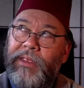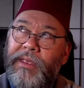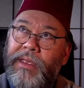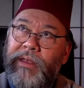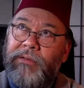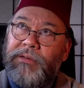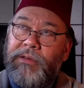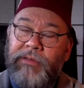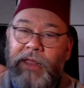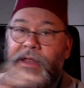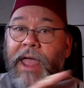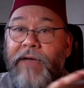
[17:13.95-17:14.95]
it
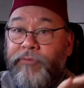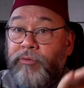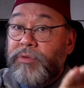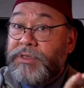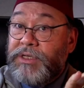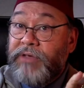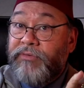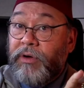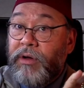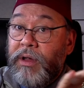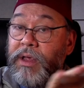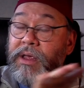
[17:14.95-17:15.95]
they have a receiver,
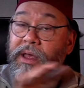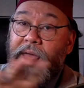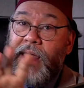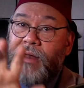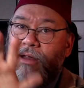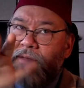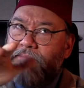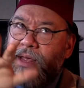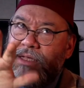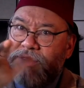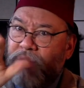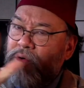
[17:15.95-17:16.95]
and it
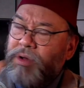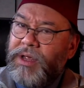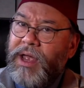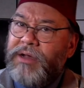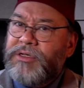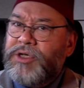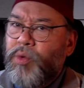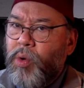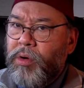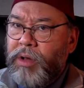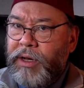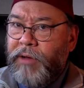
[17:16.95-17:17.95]
makes the horn kind of
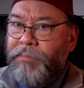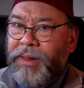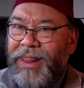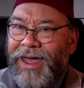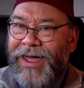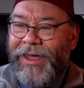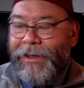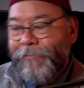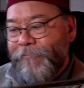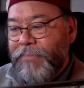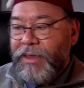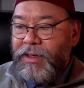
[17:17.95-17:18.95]
squirrely to play.
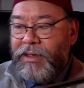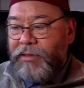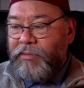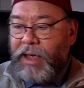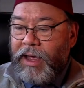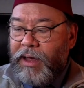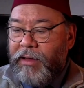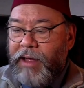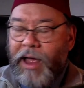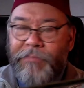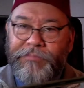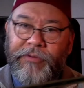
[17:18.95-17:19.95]
Uh,
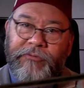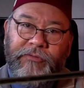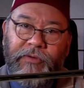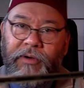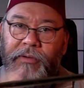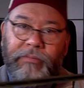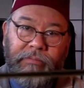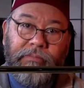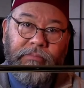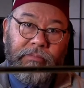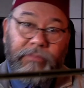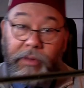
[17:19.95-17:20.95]
I prefer
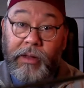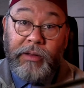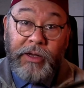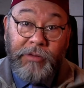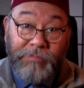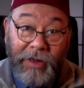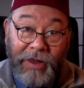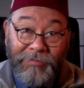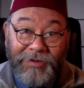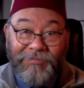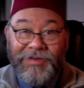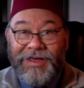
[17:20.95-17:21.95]
a lead pipe,
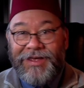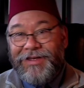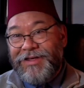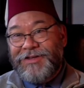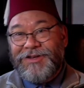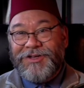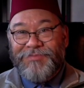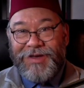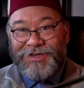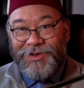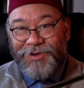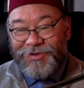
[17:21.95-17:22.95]
and it just
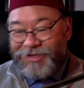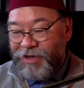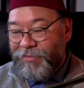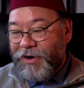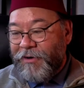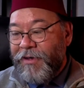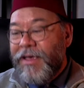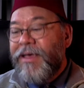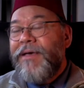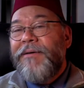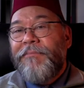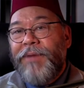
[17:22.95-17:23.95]
makes the horn sound better.
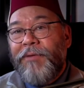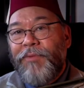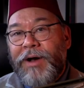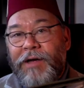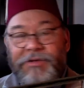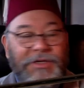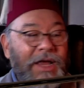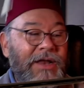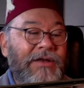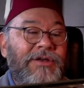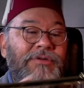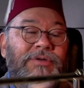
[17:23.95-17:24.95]
But what I was
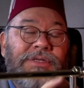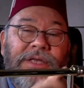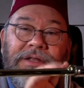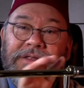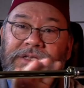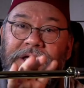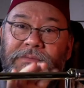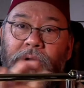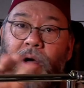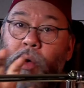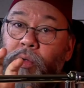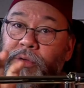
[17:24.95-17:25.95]
getting to is that in some
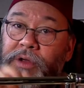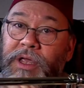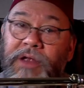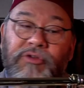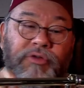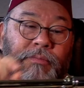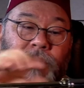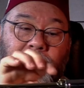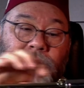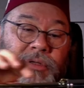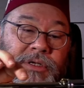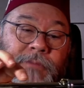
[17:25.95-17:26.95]
older King
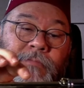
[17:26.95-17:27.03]
trombones,